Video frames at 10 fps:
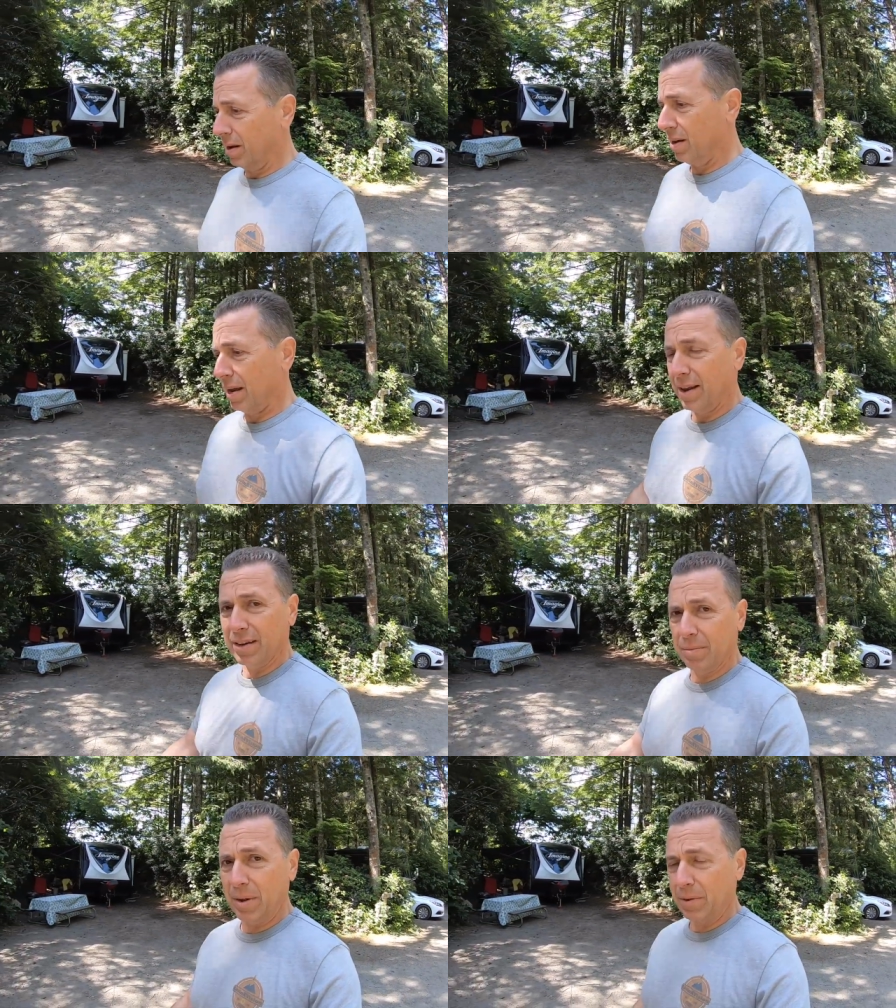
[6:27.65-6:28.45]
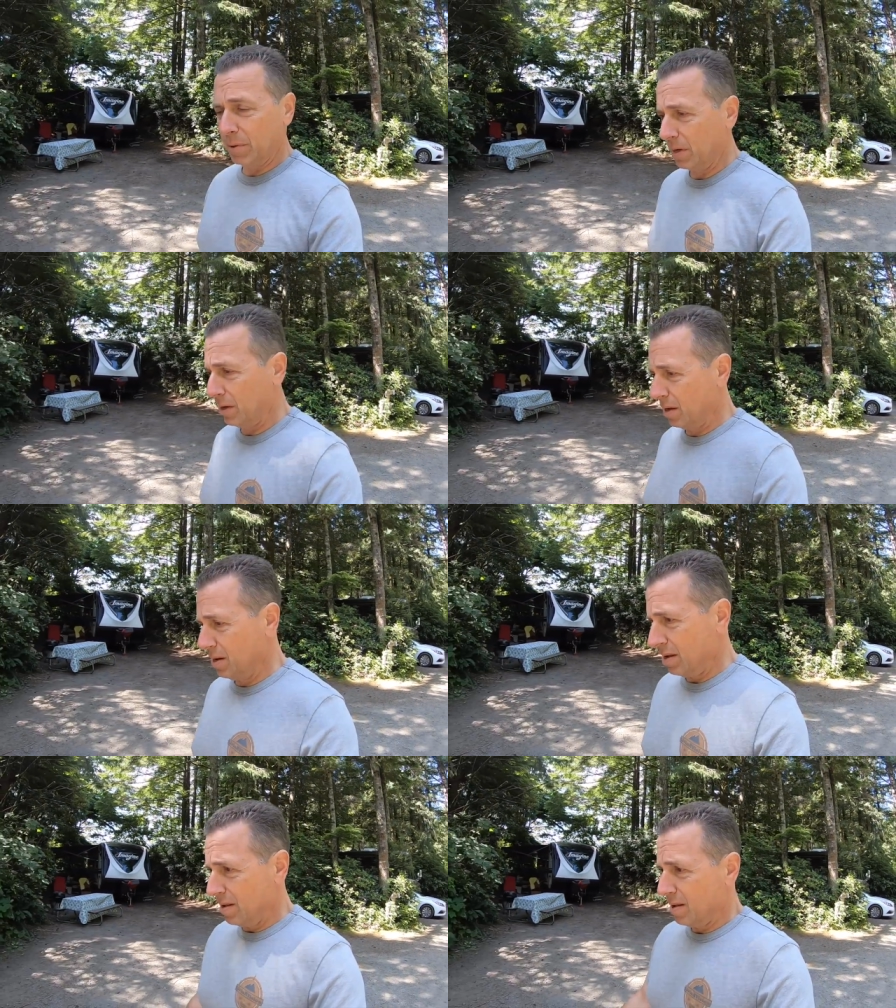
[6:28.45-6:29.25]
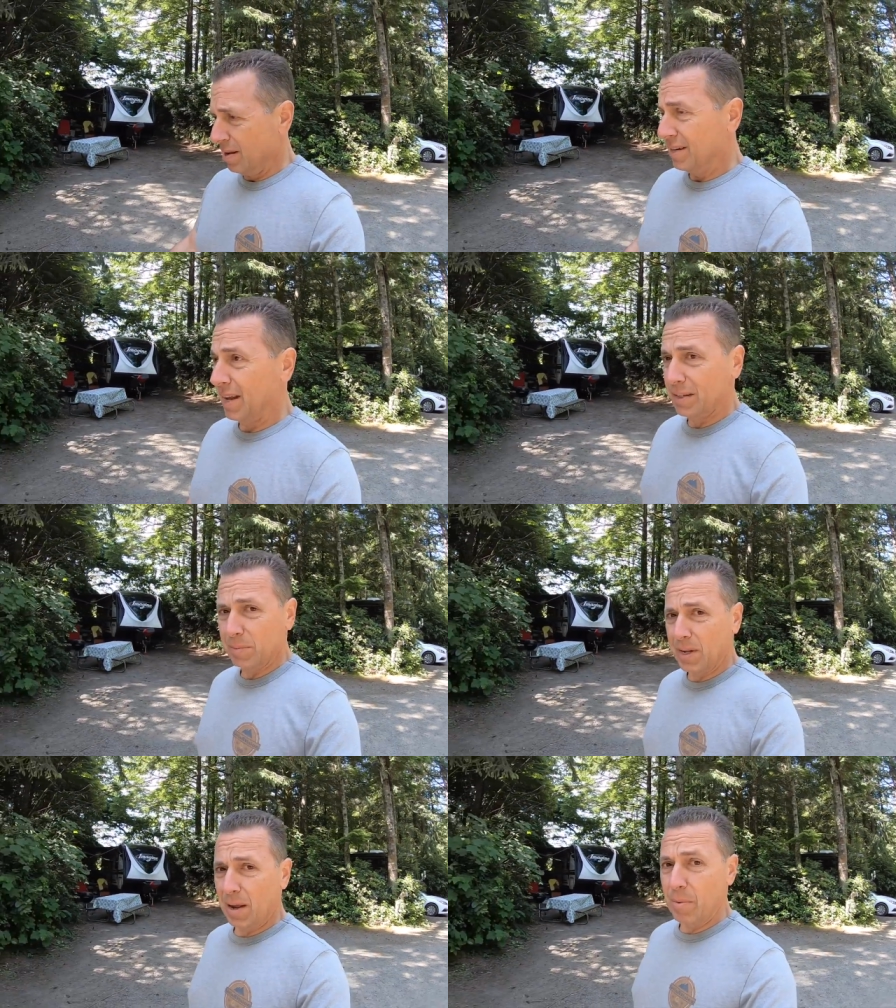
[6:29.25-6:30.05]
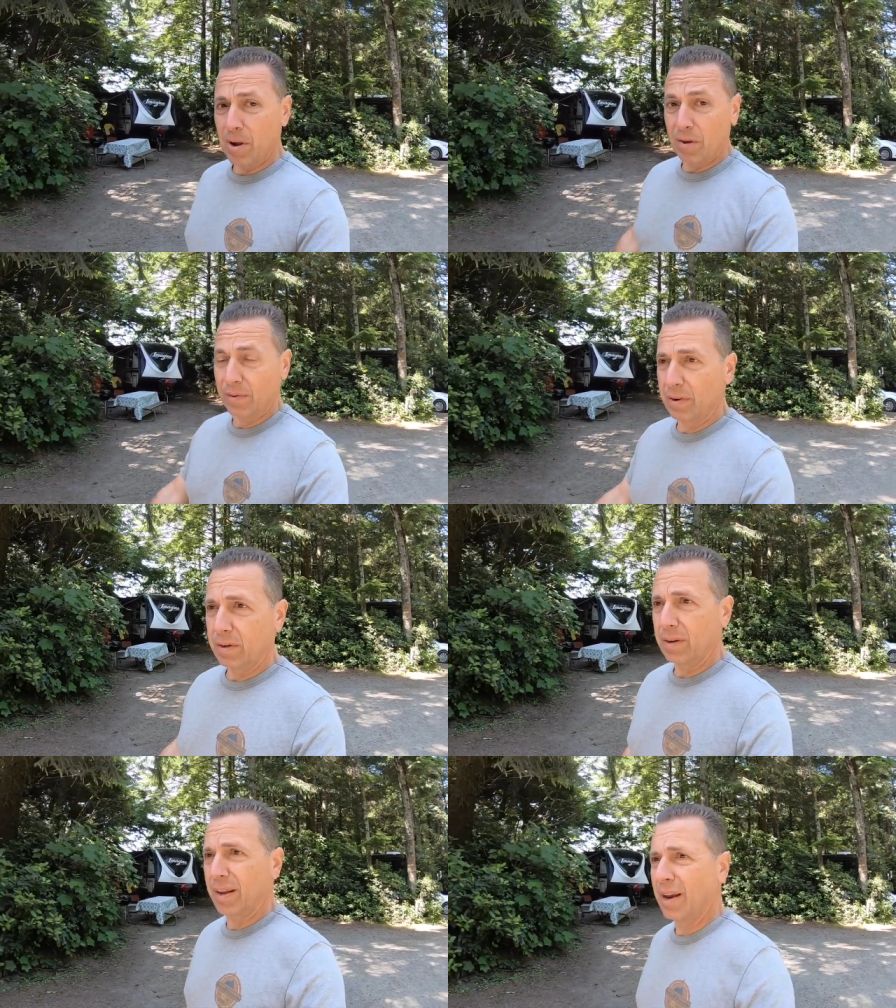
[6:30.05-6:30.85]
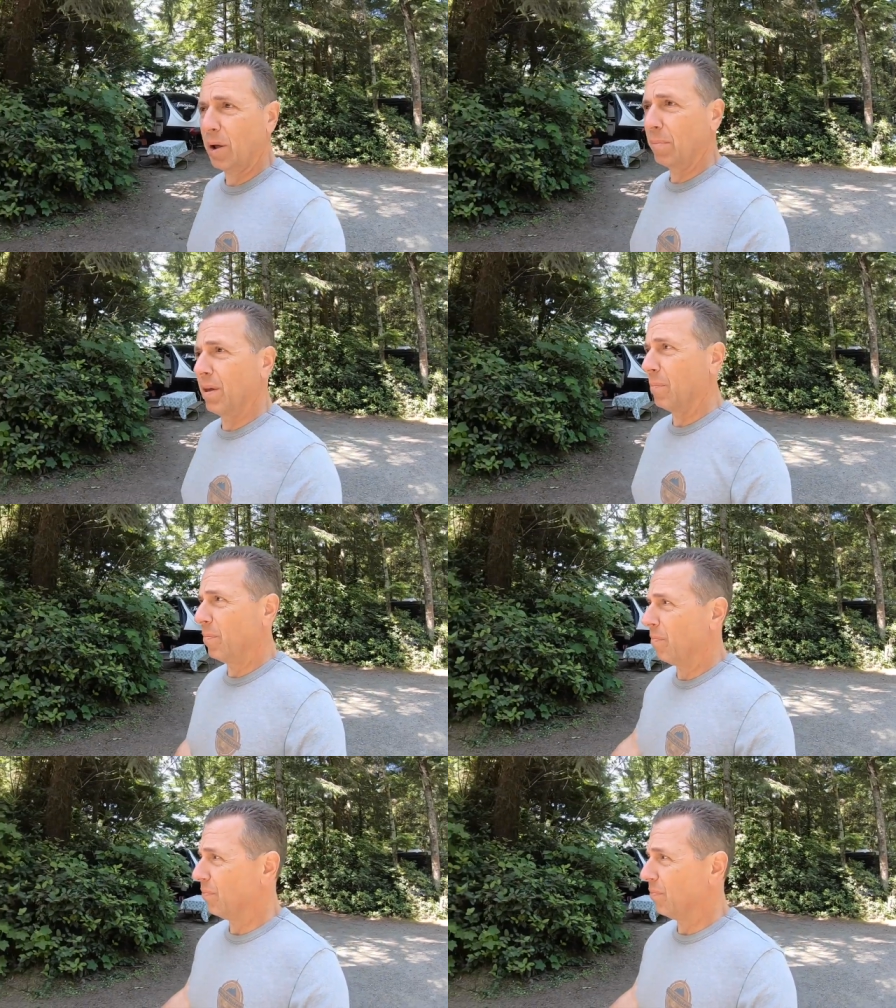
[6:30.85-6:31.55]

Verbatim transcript: And I'd like to be able to take some time off and help them.